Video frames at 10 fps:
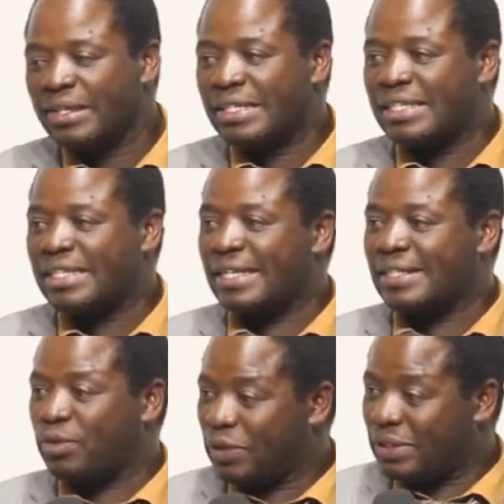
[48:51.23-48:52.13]
He
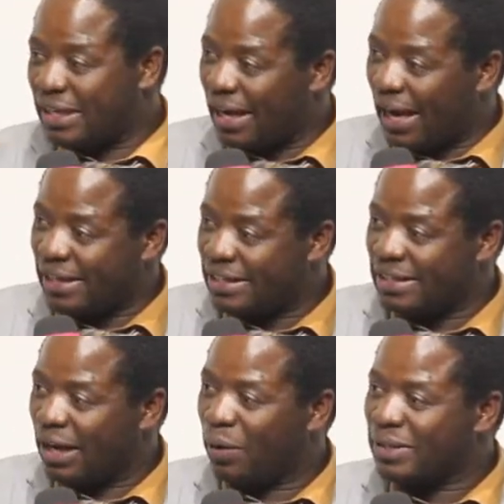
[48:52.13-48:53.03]
says, if you delight in
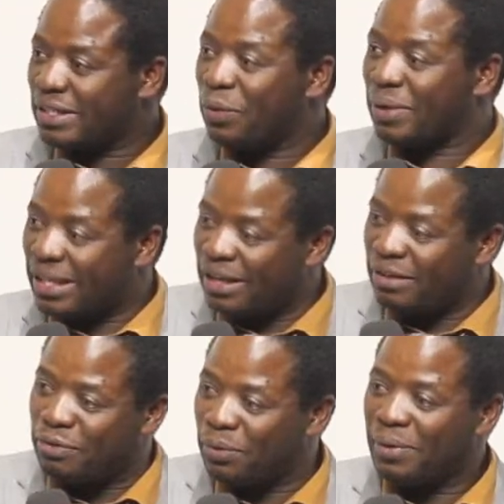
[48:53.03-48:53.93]
the Lord, he will
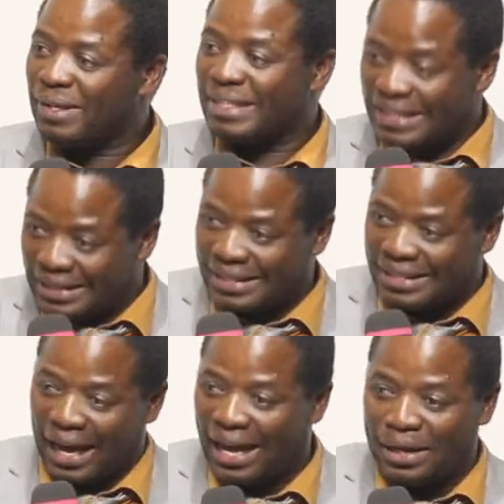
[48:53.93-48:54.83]
give you the
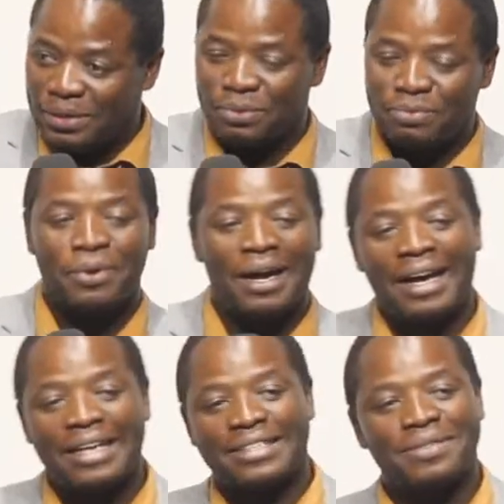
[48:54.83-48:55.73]
desires of your
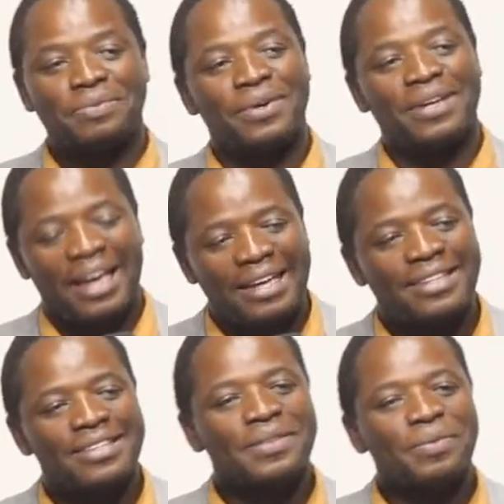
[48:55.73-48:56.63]
heart.
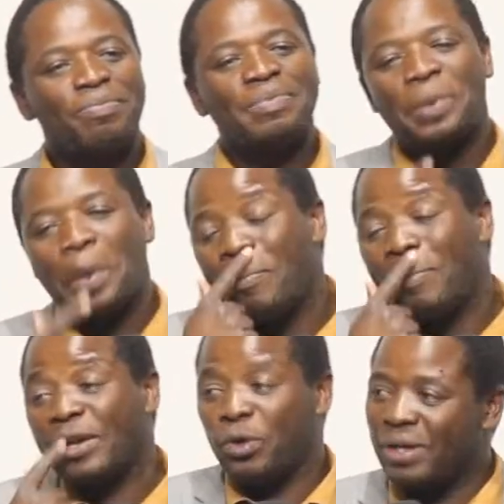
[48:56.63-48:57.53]
Okay.
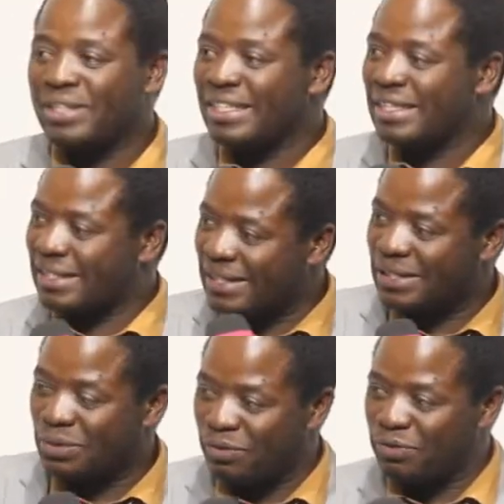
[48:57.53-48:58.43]
But not in the
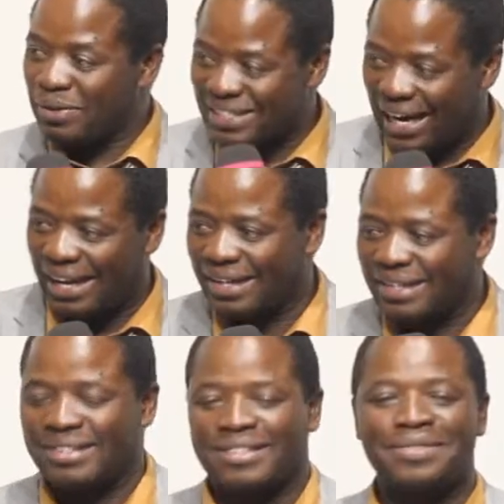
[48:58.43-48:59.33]
season of your trials.